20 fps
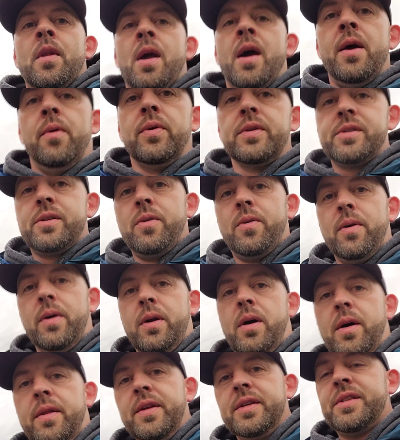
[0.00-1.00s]
Hey, what's
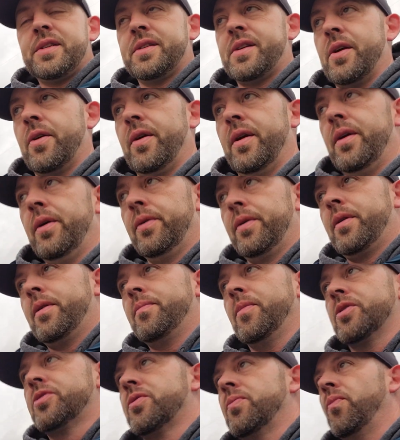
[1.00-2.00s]
going on? This is Aaron
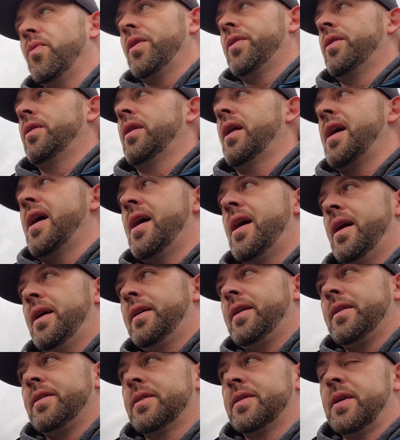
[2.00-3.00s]
Hilliard, Mushroom
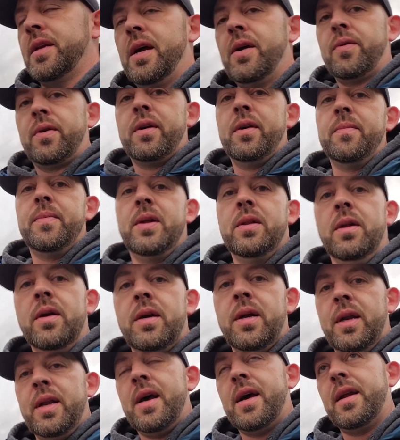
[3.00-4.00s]
Wonderland, and today we're going to be
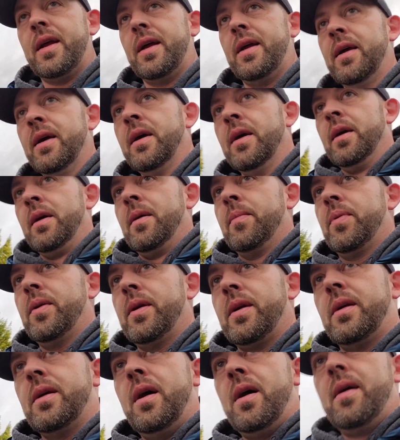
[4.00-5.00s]
looking at a
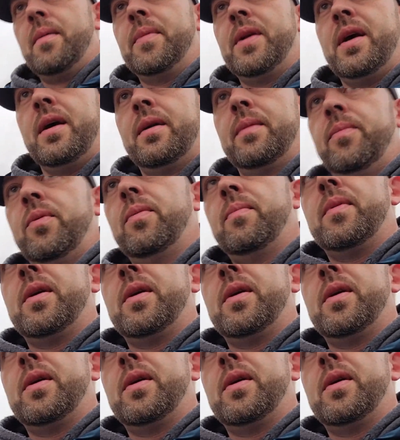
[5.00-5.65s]
pretty common edible